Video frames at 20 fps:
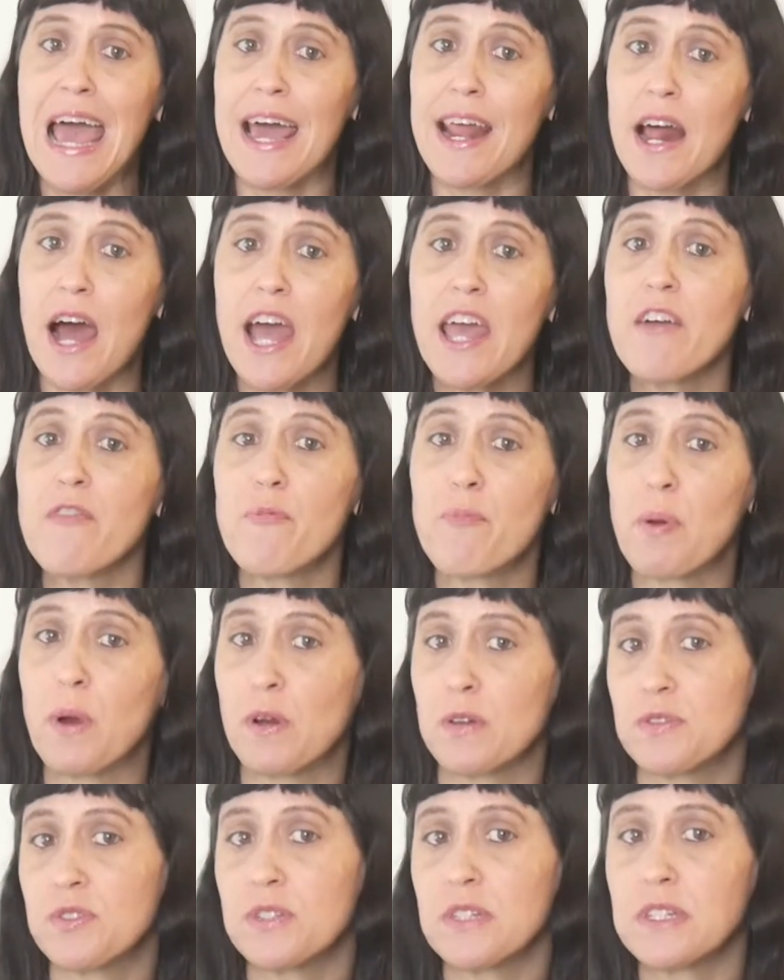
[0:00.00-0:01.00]
And I have
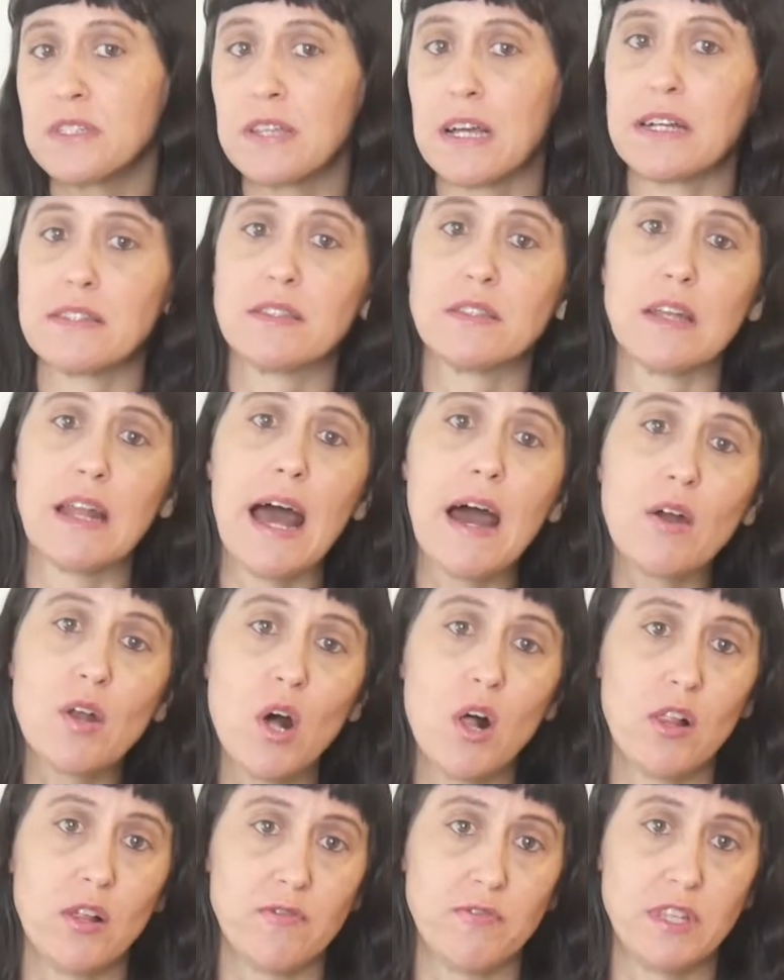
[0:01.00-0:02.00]
personally tested out
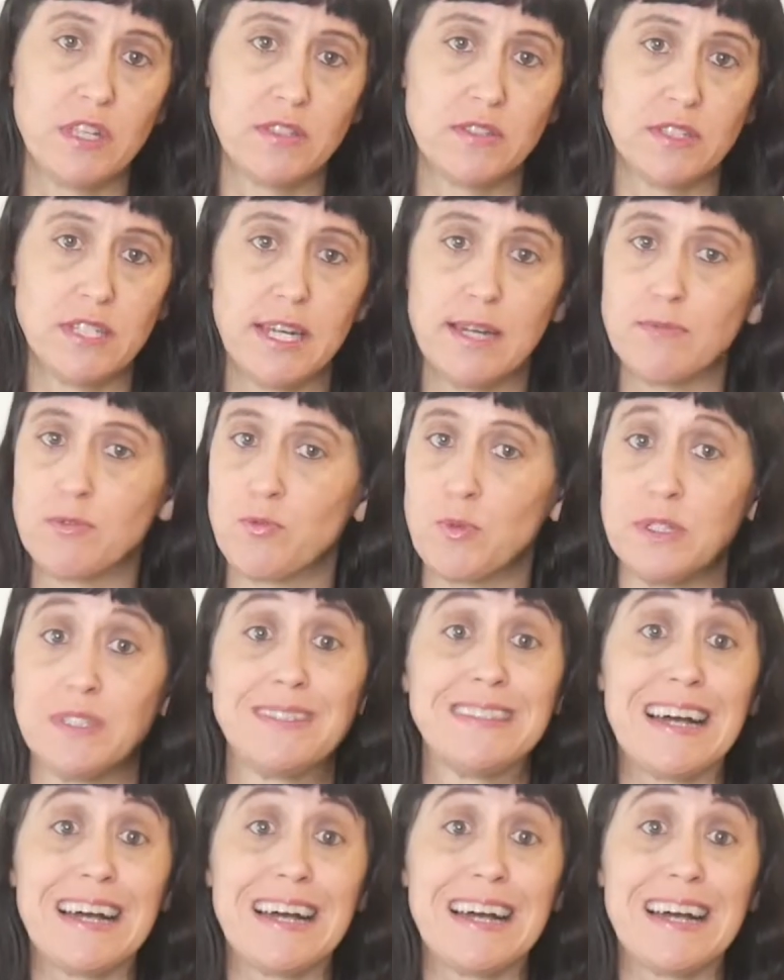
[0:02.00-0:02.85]
all of these tips with